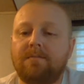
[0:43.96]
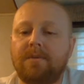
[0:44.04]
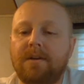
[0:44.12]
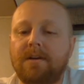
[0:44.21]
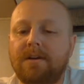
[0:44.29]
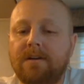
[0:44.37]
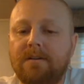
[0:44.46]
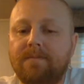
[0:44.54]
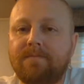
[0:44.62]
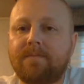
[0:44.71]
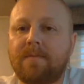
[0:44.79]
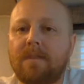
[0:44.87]
But uh,
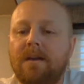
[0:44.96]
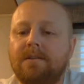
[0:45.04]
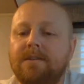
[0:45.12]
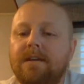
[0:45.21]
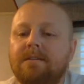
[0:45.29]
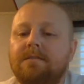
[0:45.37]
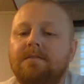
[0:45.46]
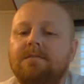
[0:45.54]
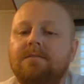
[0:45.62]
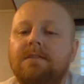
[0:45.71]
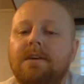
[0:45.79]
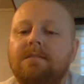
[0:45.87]
I'll tag
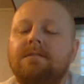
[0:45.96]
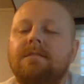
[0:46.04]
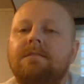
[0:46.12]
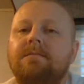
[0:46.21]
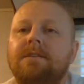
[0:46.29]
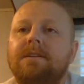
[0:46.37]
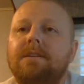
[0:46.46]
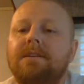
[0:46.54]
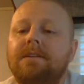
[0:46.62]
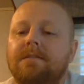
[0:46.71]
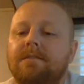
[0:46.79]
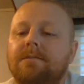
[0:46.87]
tag Sullivan in
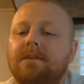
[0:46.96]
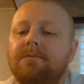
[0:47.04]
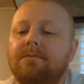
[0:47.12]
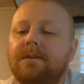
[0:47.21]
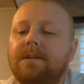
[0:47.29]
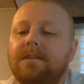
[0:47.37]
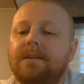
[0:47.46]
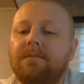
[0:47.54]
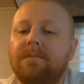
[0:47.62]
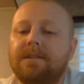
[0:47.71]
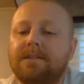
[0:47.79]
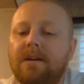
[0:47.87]
it here whenever we get
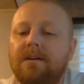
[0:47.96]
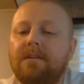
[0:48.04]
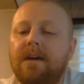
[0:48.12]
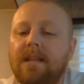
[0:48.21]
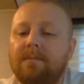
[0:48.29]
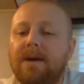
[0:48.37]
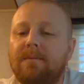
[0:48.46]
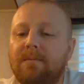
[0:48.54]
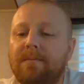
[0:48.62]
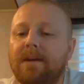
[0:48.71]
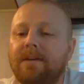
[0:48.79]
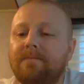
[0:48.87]
done. But it's called
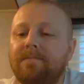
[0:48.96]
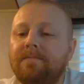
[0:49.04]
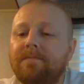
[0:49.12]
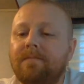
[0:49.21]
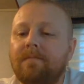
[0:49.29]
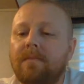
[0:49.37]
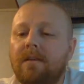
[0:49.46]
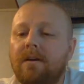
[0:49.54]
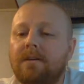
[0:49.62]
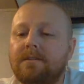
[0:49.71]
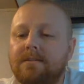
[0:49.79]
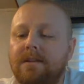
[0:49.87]
Alabama Man.
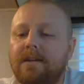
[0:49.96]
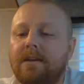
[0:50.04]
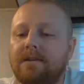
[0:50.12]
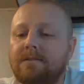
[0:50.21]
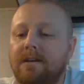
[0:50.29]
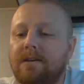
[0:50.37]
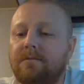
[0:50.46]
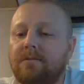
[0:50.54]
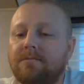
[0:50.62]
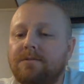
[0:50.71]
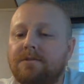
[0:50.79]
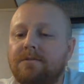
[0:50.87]
Uh, it's dedication to Hank
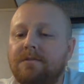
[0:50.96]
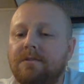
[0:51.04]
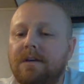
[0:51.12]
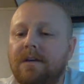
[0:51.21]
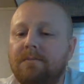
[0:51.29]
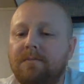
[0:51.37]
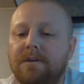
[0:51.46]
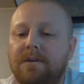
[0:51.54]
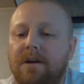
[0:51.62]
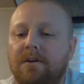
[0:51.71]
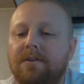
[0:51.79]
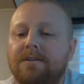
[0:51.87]
Williams Jr. We
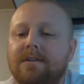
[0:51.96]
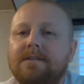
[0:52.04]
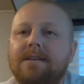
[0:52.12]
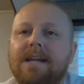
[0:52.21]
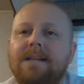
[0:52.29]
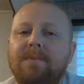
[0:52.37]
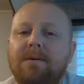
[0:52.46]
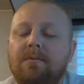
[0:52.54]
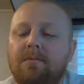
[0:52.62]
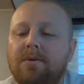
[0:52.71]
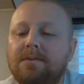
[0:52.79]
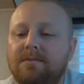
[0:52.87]
called ourselves the
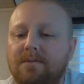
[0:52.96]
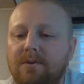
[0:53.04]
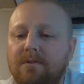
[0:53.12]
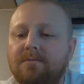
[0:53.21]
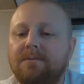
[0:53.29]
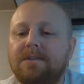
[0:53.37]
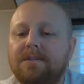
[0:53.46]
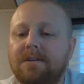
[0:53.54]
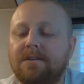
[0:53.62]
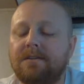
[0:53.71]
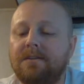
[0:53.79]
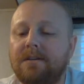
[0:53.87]
Alabama Boys, even though I'm from
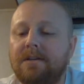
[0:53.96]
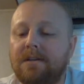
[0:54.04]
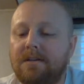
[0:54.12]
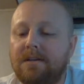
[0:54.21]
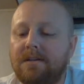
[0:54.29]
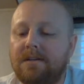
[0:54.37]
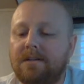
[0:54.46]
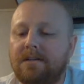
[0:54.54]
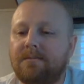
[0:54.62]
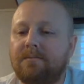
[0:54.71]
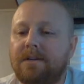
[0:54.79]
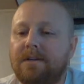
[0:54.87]
Kentucky.
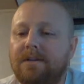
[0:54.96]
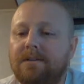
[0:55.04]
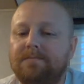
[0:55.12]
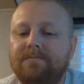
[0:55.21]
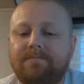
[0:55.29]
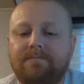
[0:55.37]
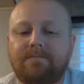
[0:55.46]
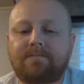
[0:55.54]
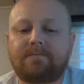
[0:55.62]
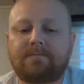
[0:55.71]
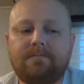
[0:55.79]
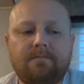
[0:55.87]
But uh,
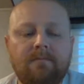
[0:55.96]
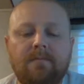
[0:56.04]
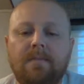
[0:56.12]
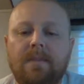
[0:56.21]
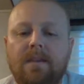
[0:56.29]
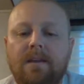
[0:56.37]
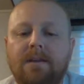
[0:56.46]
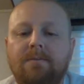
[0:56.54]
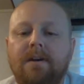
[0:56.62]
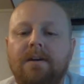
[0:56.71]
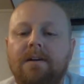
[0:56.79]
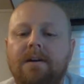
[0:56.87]

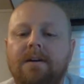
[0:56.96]
anyway.